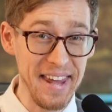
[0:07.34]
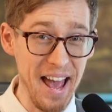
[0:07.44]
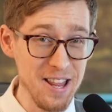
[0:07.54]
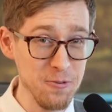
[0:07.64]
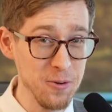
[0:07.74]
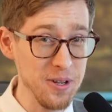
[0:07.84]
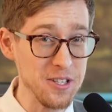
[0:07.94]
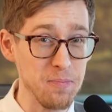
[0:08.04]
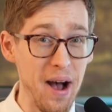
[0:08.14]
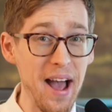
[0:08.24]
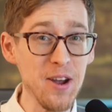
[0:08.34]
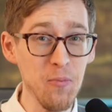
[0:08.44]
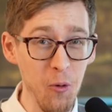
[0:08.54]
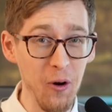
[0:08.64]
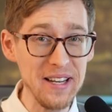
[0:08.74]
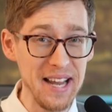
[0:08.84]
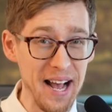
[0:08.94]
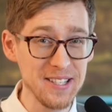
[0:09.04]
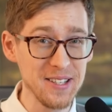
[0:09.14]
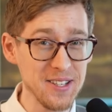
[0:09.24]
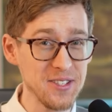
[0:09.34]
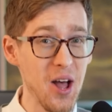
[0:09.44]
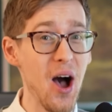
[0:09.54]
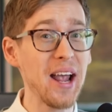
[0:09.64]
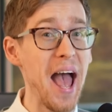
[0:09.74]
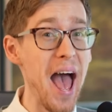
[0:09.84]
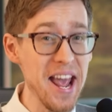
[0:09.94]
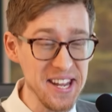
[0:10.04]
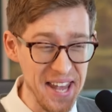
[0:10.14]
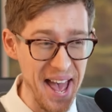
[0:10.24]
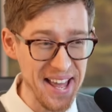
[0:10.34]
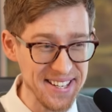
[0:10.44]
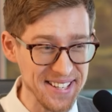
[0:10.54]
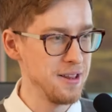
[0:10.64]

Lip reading: Cathie Wood is buying more Tesla stock again.